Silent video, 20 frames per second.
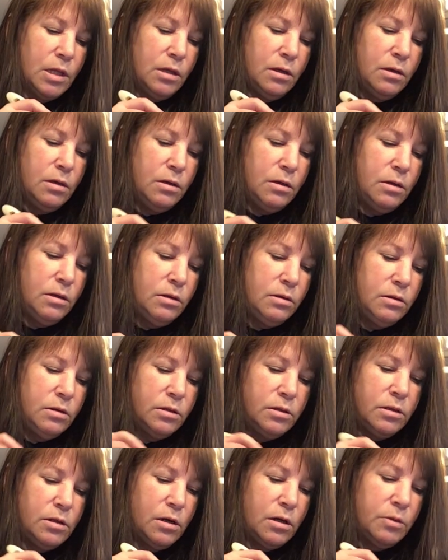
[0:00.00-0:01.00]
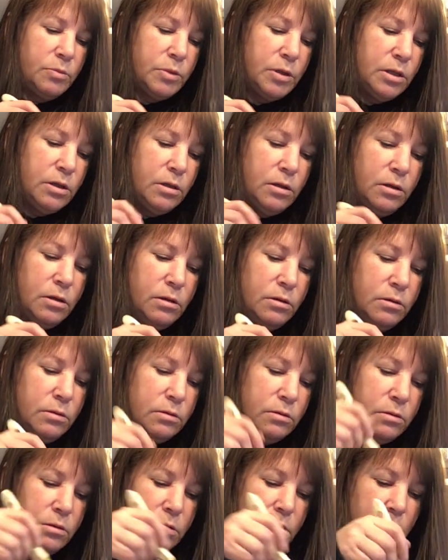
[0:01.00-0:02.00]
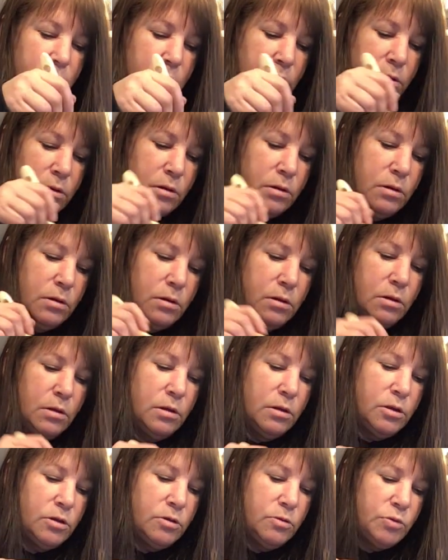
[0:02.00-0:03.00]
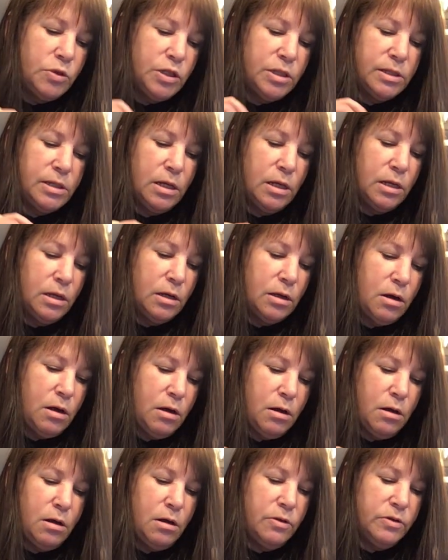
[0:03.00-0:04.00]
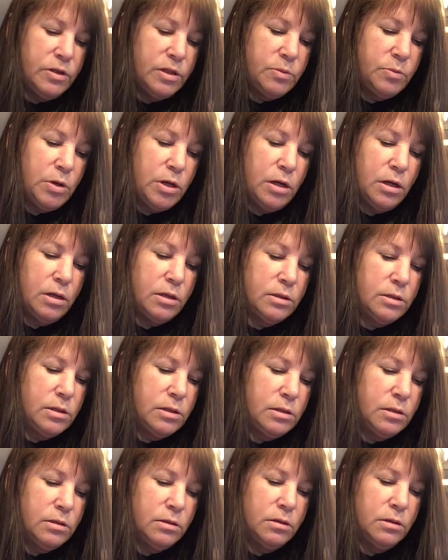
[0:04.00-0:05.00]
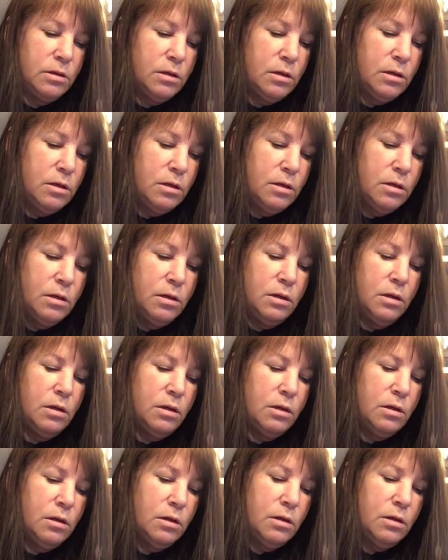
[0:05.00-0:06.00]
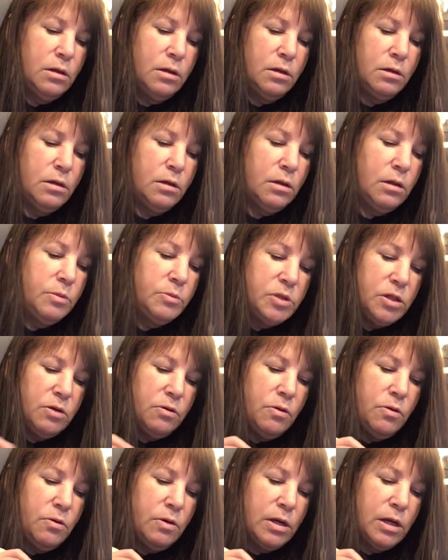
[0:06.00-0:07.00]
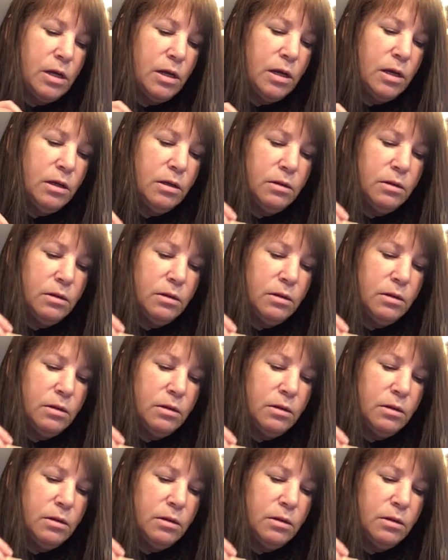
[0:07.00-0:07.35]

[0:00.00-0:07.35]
And the top here. I'm just hitting all the spots. And clumps are okay.